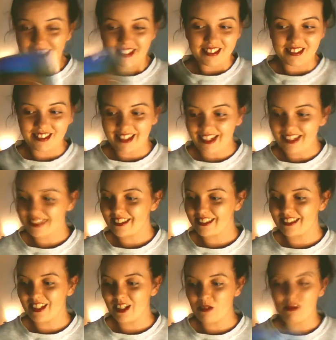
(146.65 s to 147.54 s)
So yes,
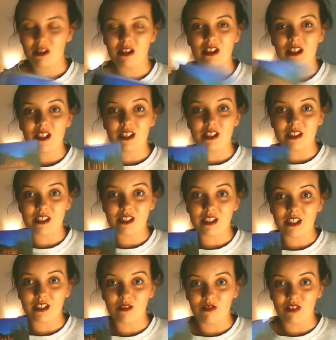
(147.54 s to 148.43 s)
that'll be an
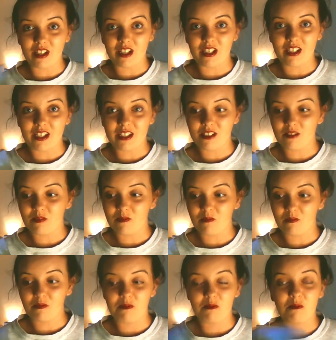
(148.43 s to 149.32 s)
easy read.
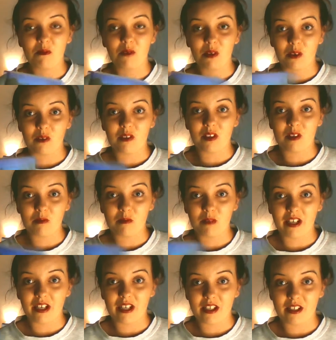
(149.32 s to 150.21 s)
Probably read it with
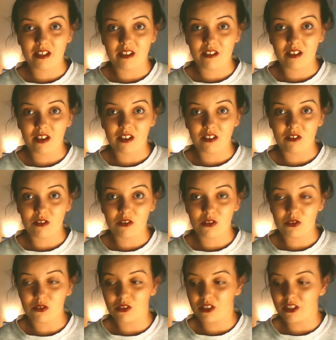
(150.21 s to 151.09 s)
my 9-year-old
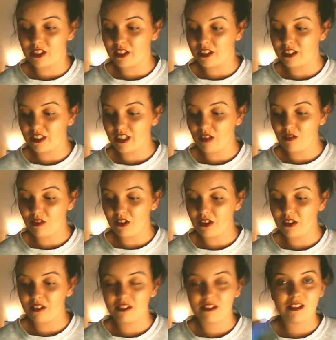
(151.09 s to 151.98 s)
daughter
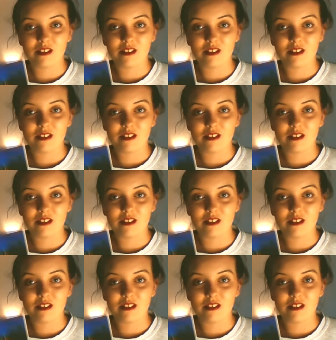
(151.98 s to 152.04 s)
together.